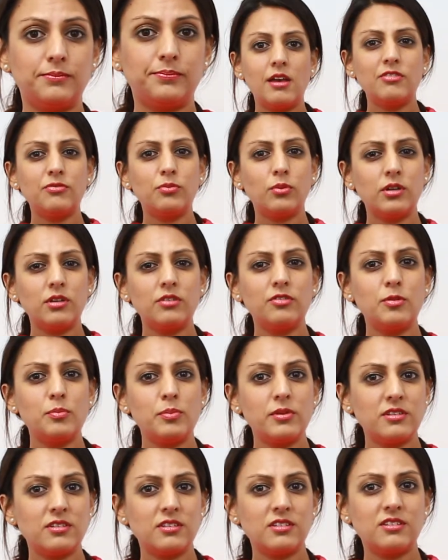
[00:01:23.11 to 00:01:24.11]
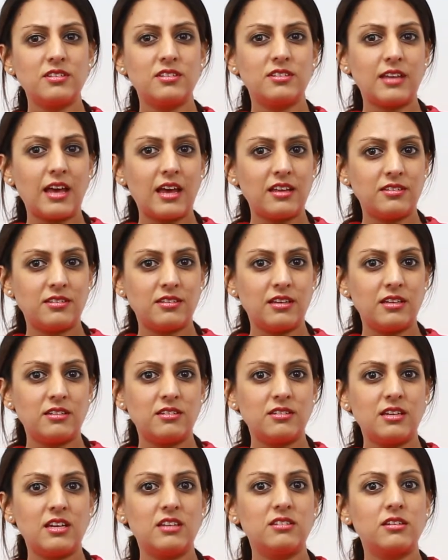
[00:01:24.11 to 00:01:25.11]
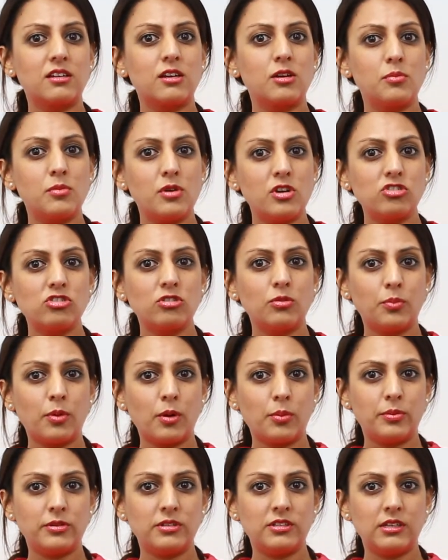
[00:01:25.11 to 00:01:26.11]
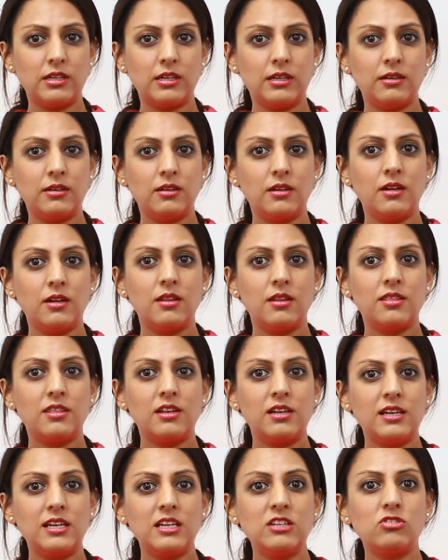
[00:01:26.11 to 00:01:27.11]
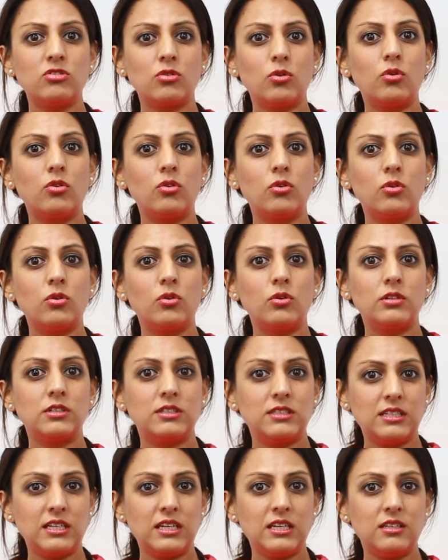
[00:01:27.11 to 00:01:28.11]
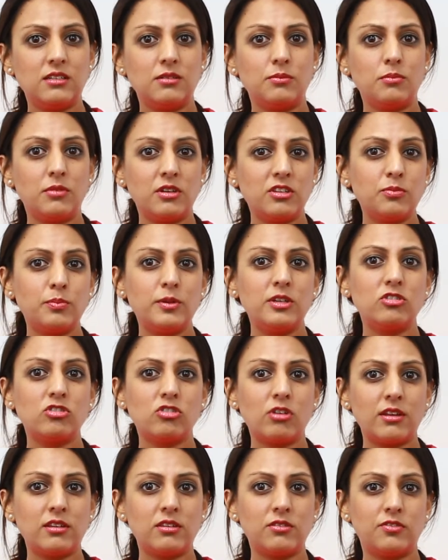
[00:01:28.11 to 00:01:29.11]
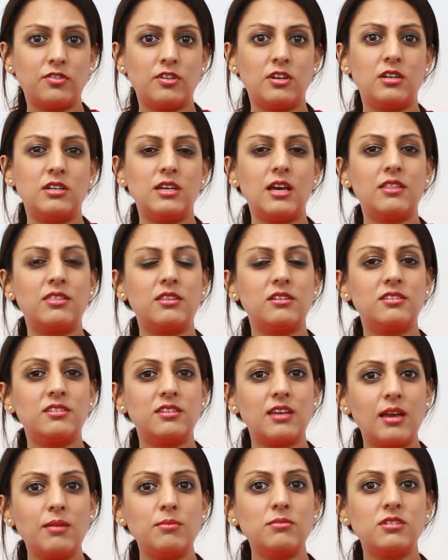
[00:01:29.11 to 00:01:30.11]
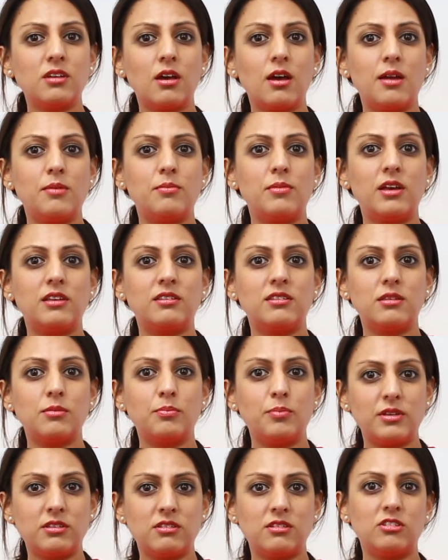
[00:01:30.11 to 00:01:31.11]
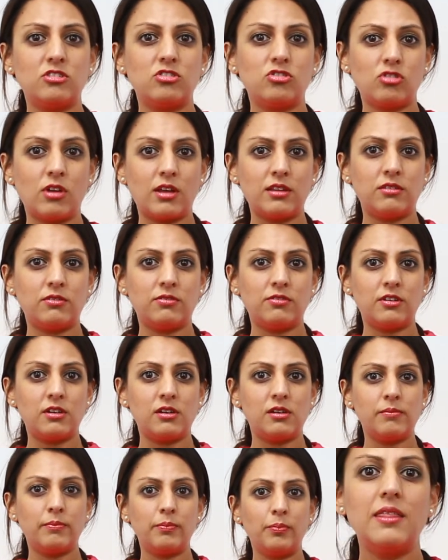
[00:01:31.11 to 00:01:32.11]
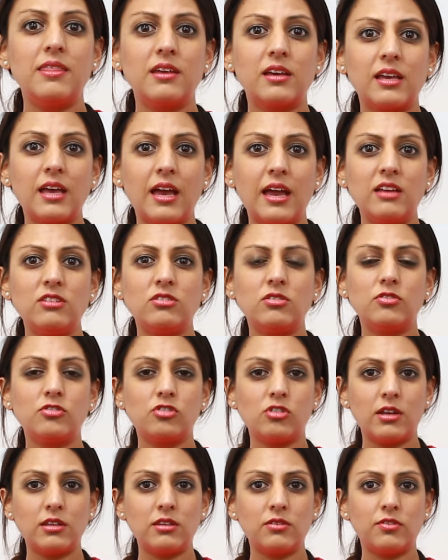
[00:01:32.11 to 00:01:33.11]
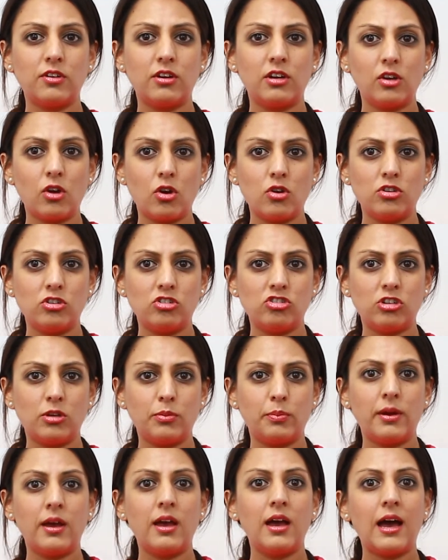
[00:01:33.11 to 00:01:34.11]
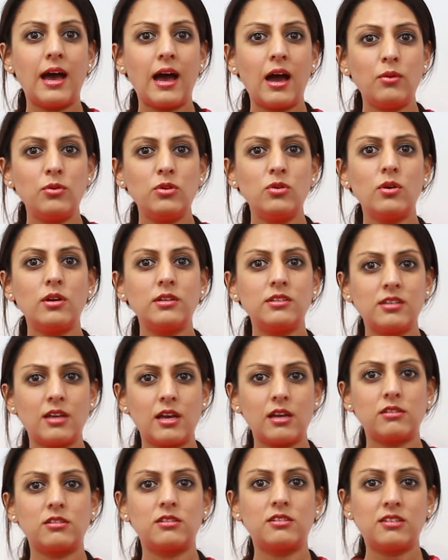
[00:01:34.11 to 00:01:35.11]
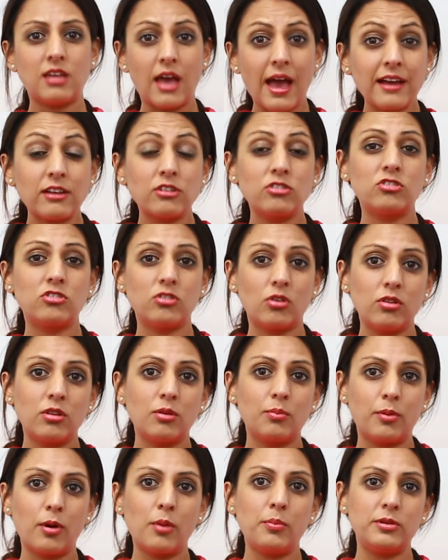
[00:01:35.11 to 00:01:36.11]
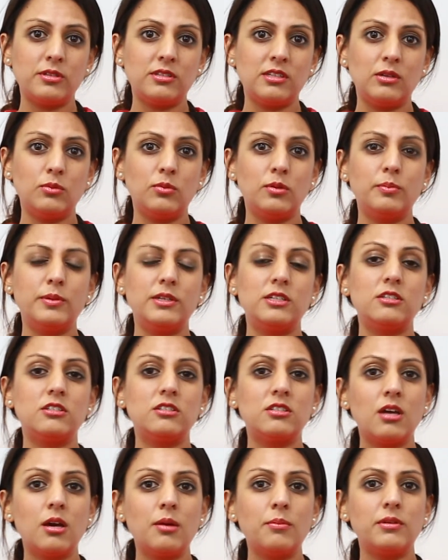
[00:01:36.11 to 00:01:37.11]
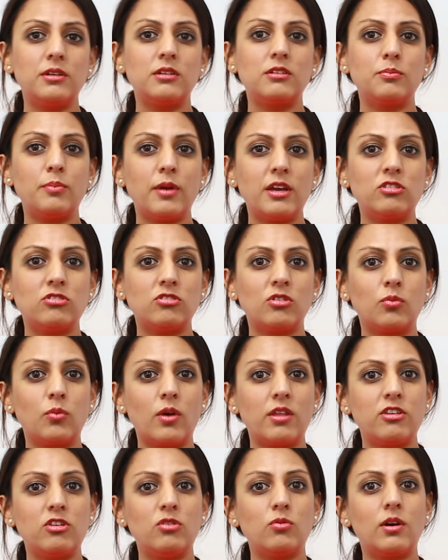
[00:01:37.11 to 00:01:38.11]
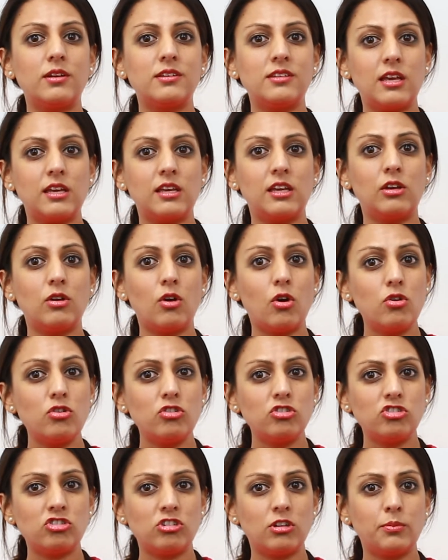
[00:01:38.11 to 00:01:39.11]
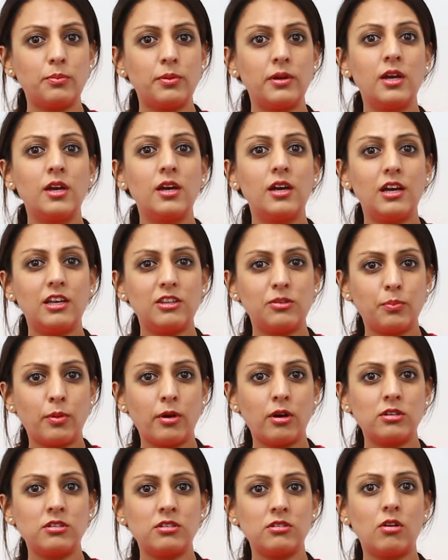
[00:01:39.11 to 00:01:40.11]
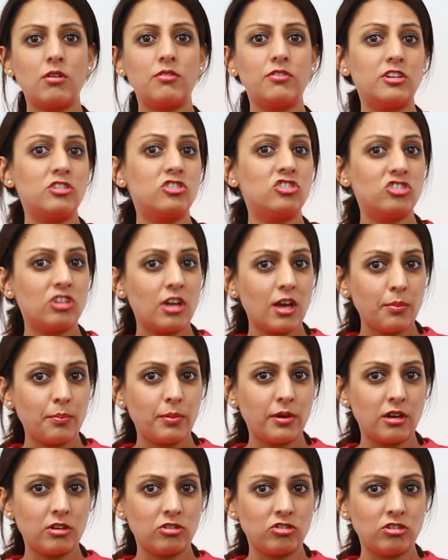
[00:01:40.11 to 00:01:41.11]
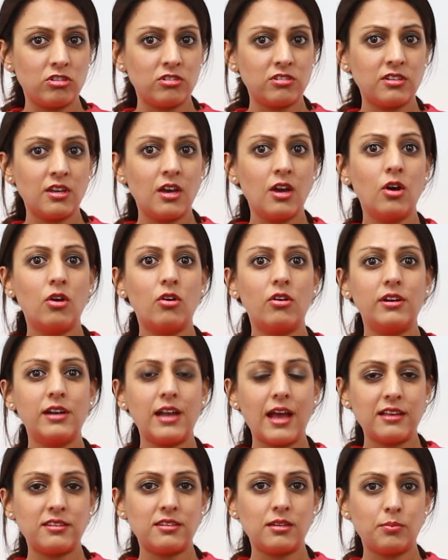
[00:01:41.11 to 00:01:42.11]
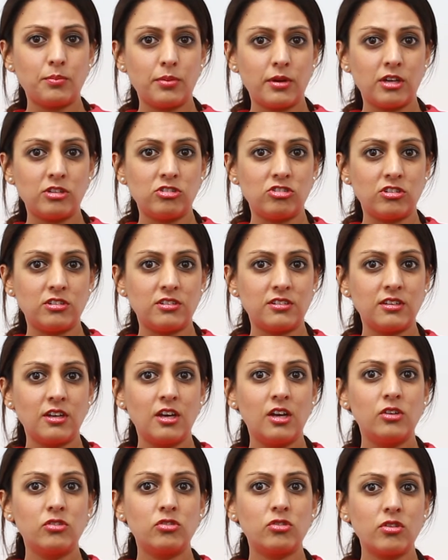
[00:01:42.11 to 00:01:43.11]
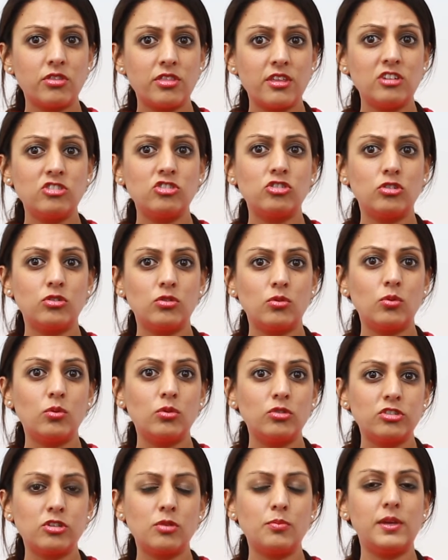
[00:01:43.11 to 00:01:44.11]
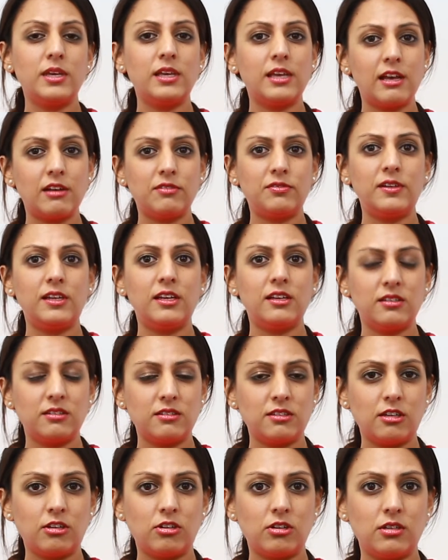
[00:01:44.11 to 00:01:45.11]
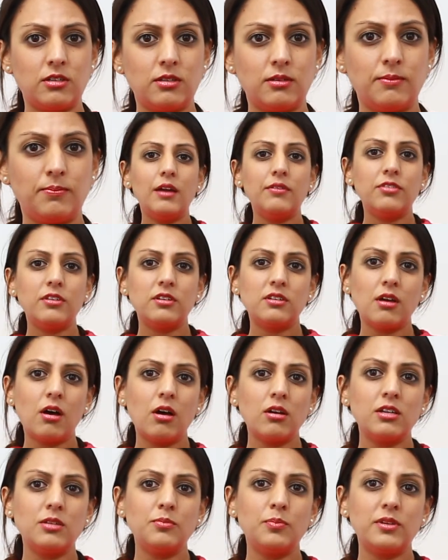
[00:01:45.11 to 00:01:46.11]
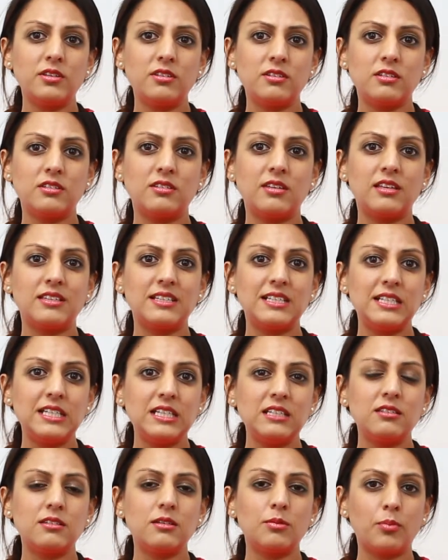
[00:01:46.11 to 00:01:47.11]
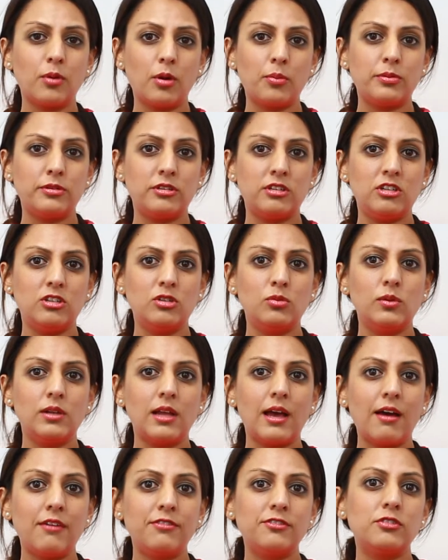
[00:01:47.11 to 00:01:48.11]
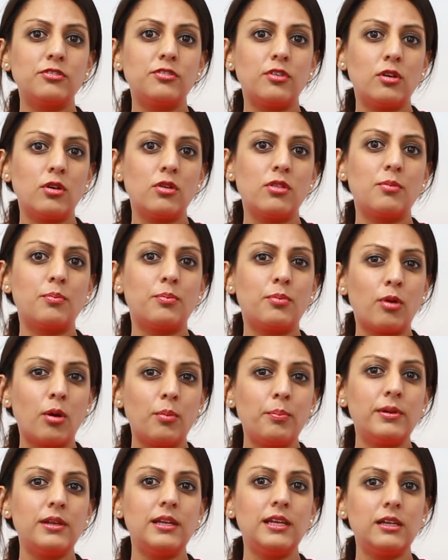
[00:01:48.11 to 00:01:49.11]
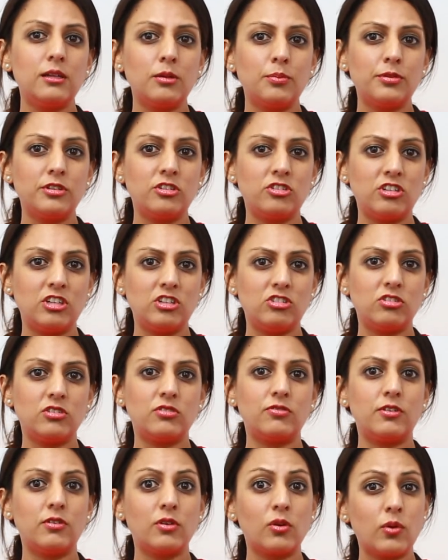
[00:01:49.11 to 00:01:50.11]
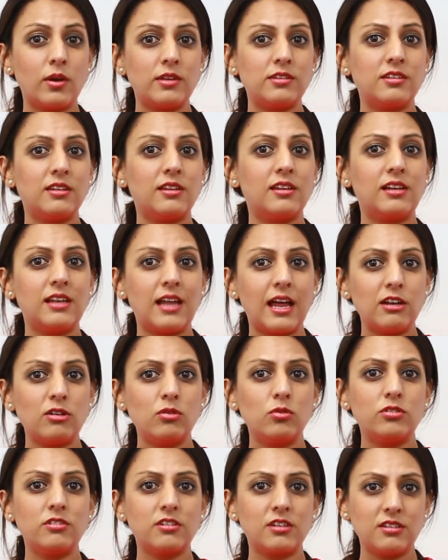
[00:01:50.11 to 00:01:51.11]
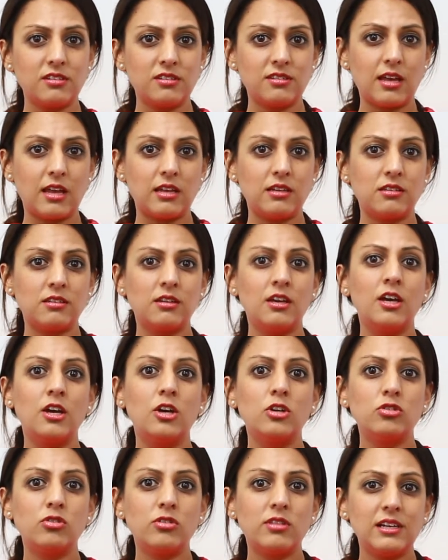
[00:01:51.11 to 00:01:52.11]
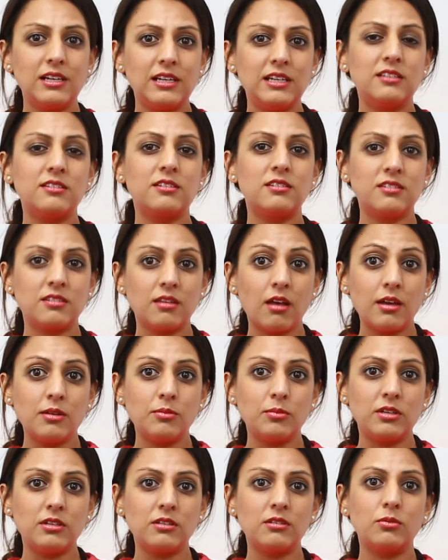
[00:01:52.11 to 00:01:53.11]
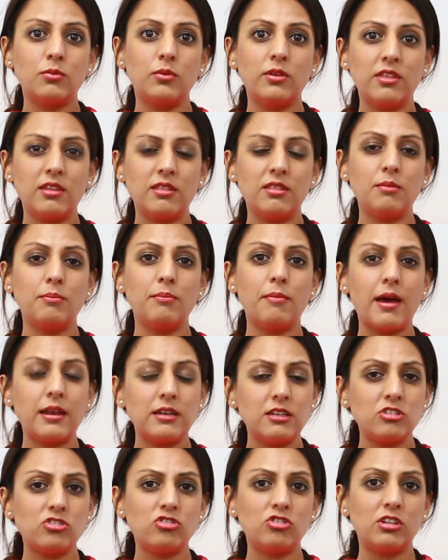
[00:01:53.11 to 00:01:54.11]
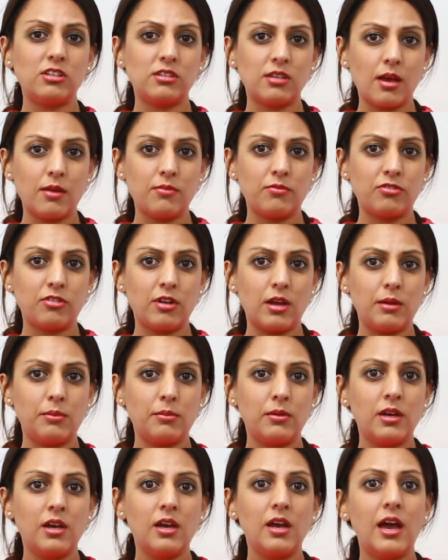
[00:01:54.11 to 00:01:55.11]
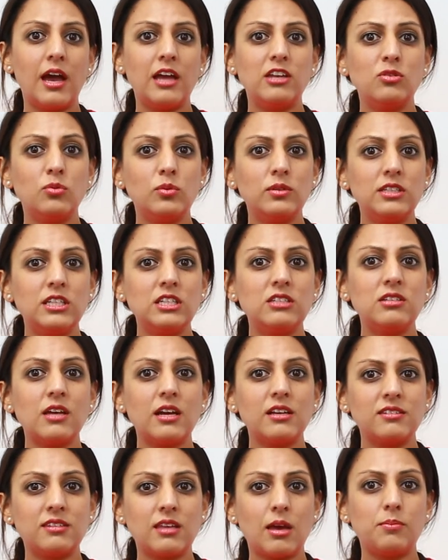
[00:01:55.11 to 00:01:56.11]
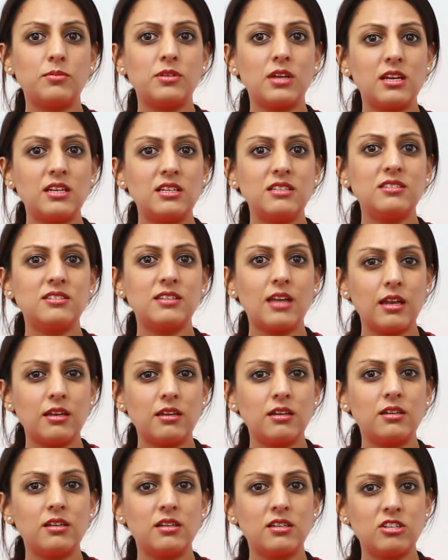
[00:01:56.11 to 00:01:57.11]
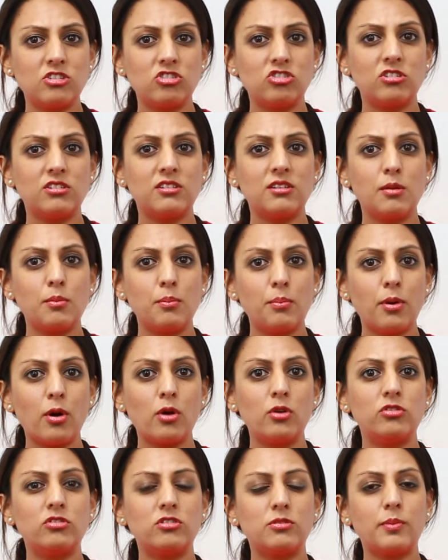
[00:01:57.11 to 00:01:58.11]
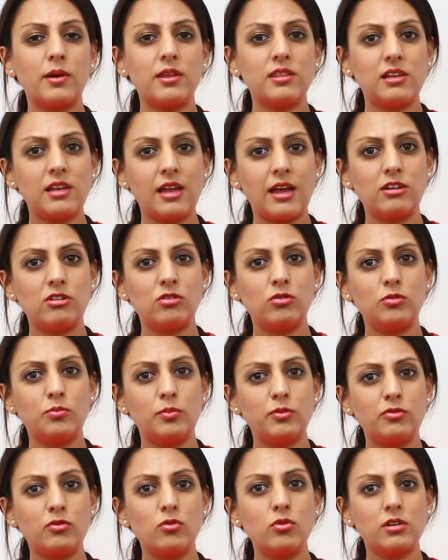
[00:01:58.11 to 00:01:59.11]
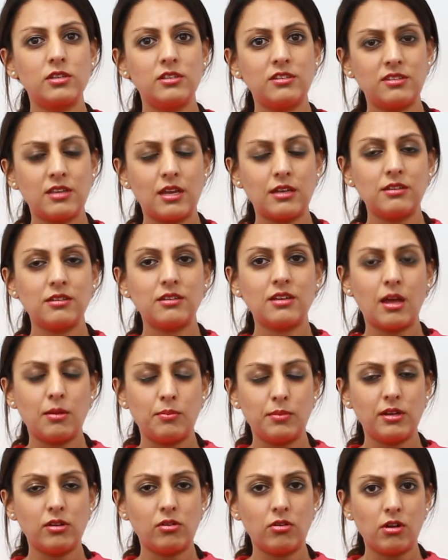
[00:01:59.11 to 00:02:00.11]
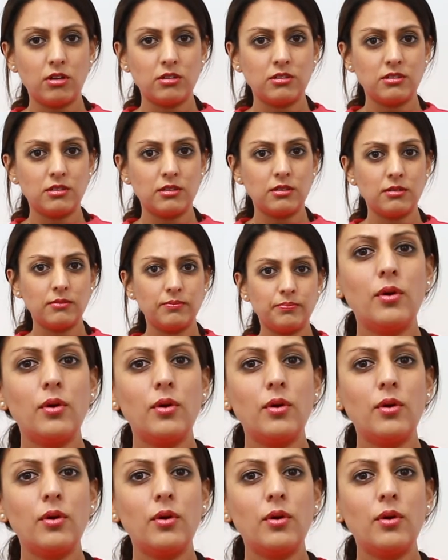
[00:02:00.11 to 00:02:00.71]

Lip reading: If one of a business's assets is a commercial property, the lease or deed must be transferred at the same time as the business transfer. In the case of transferring ownership, how you are taxed on the property will be determined based on whether you are taking ownership as part of a share purchase or an asset purchase, so this should also be carefully considered. If the target business has leased a property, you will have to follow the proper legal procedures for requesting the landlord's consent to the lease assignment within the mandatory time frame, and you will need to accept any standard conditions imposed by the landlord before consent can be granted.